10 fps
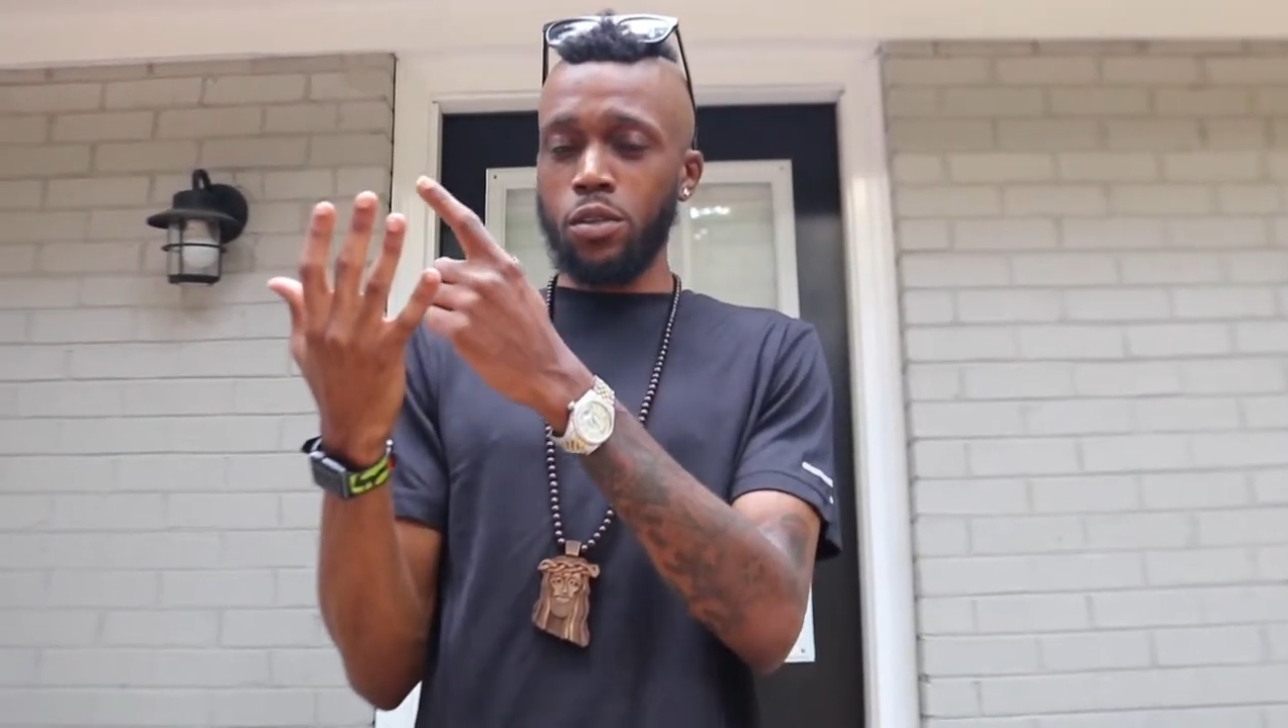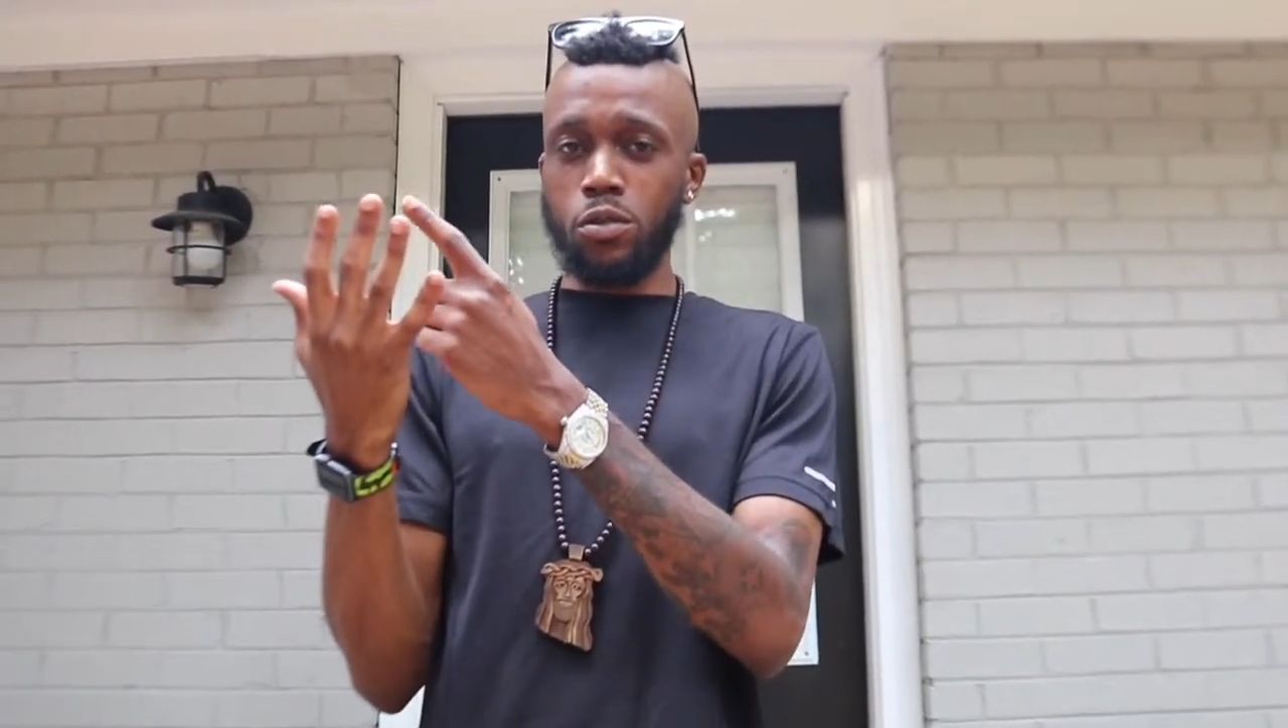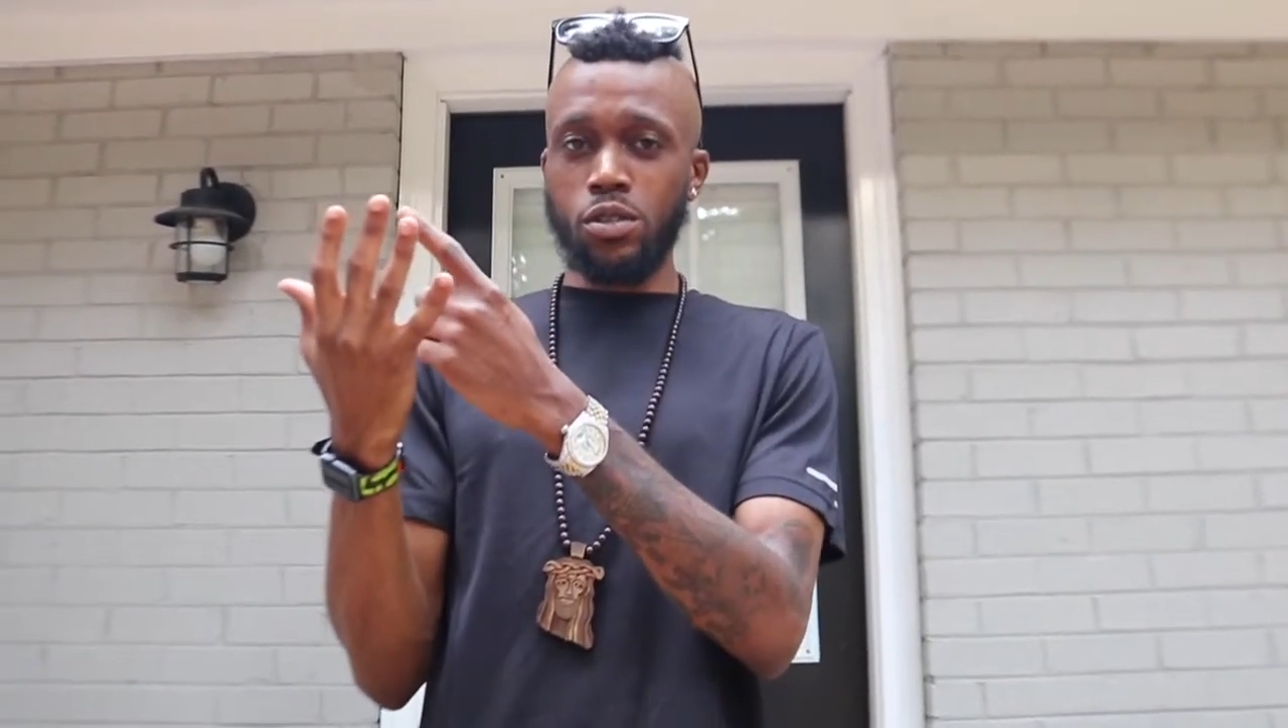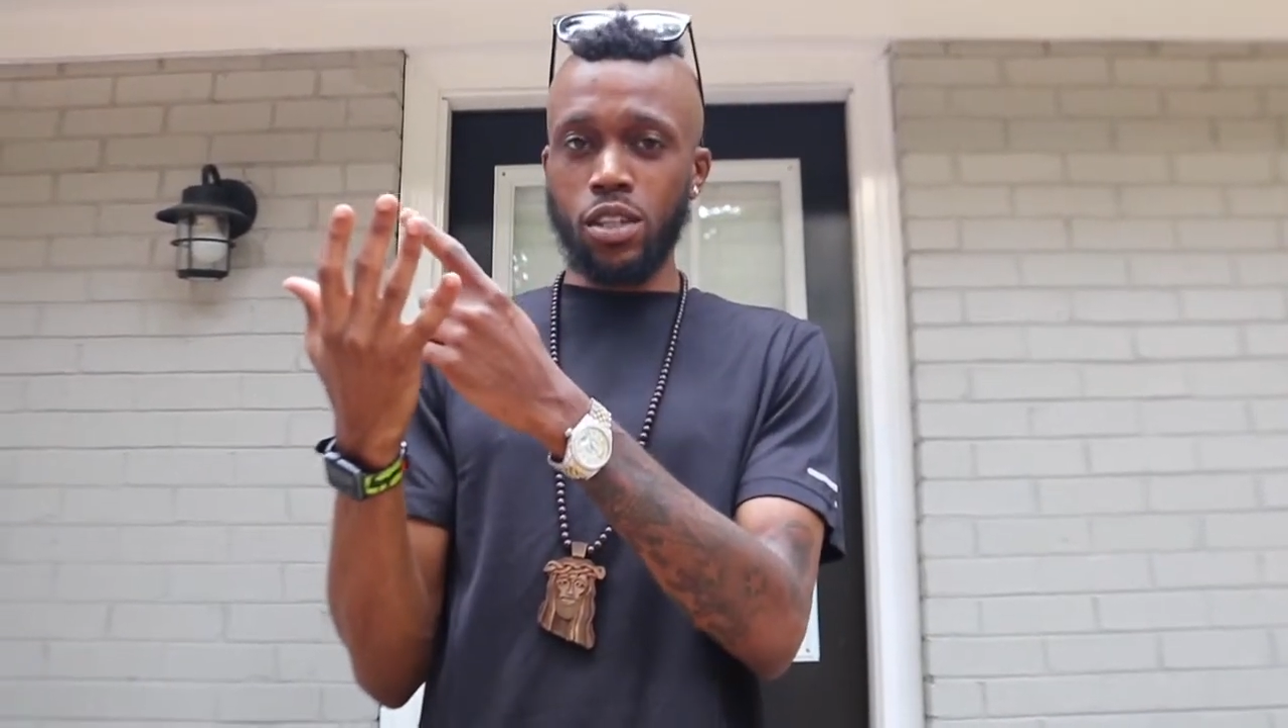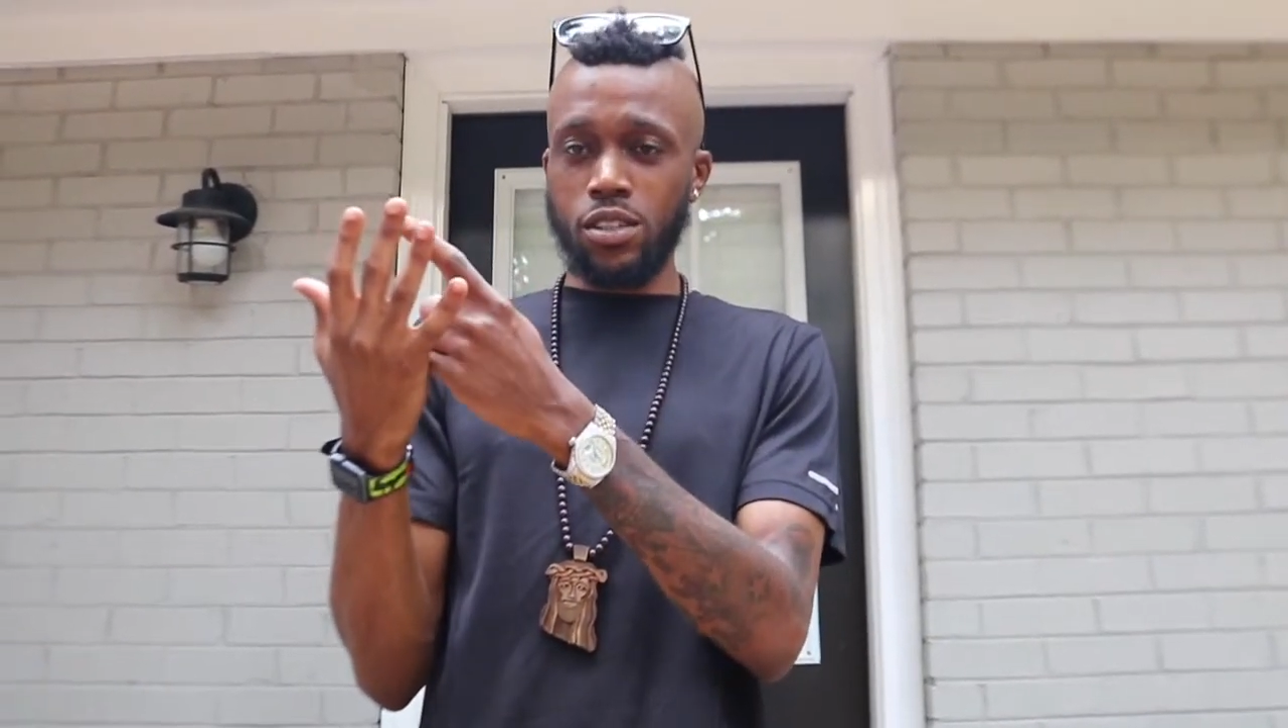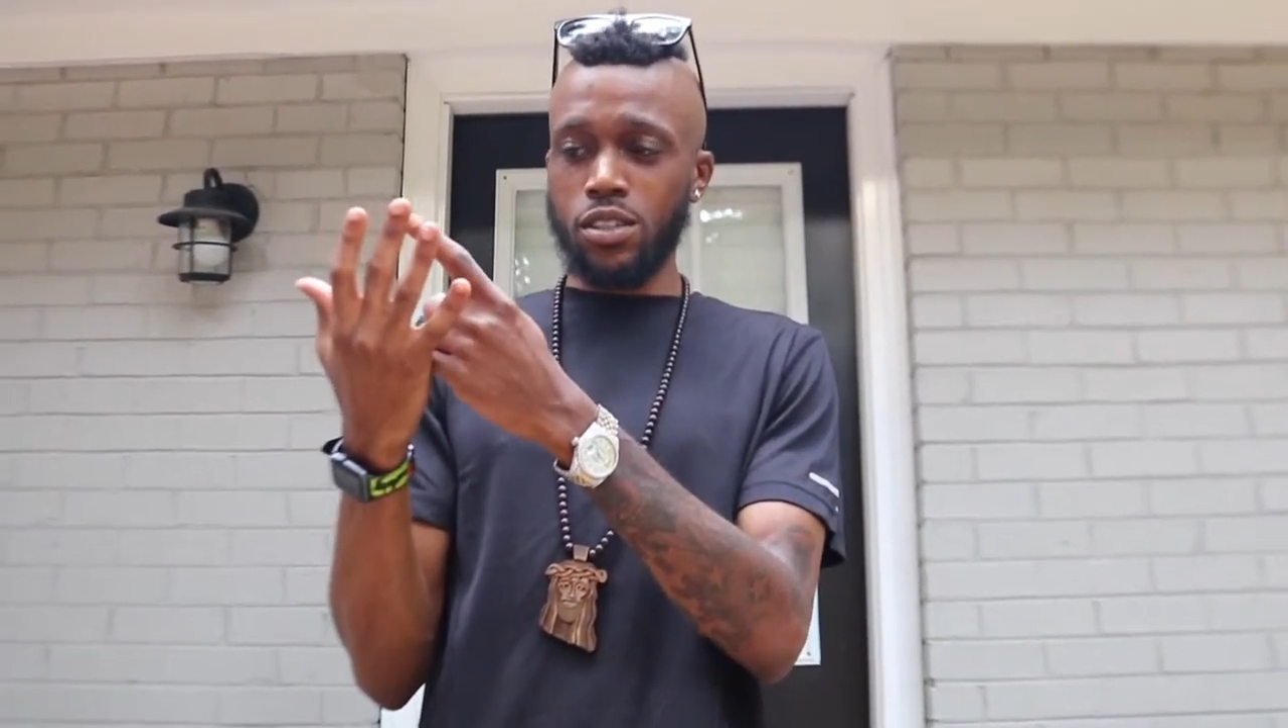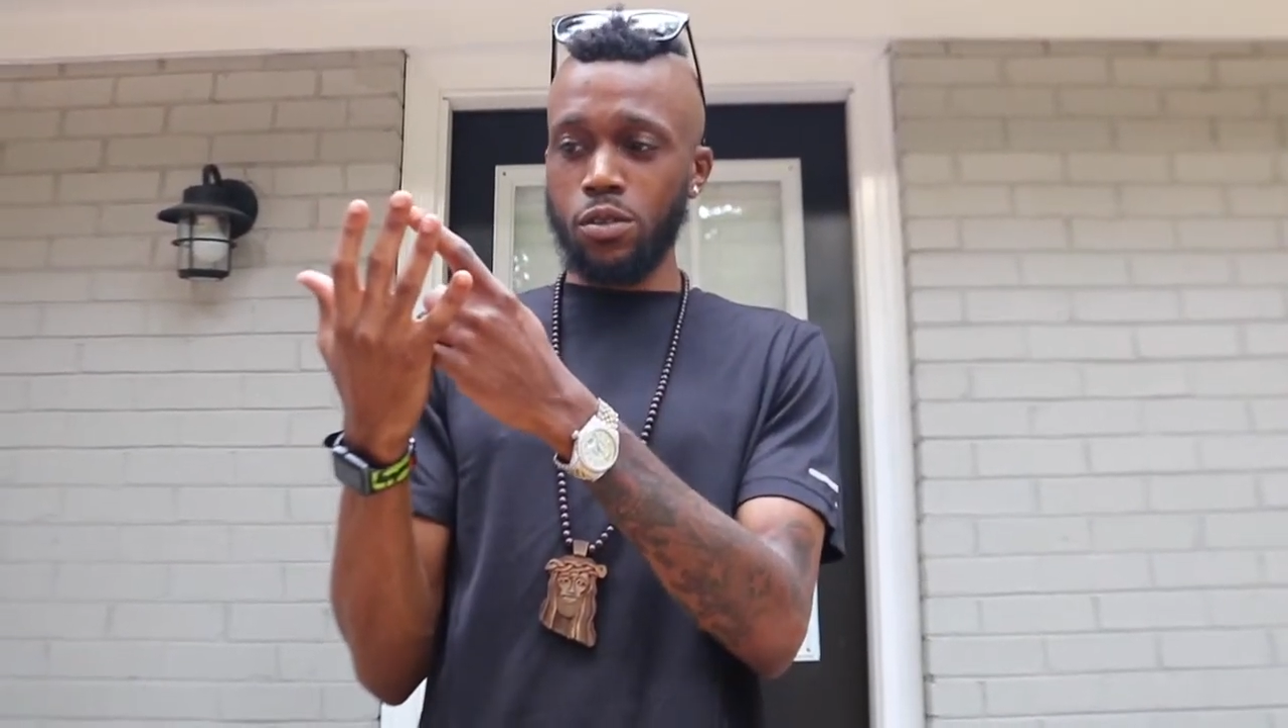you touch the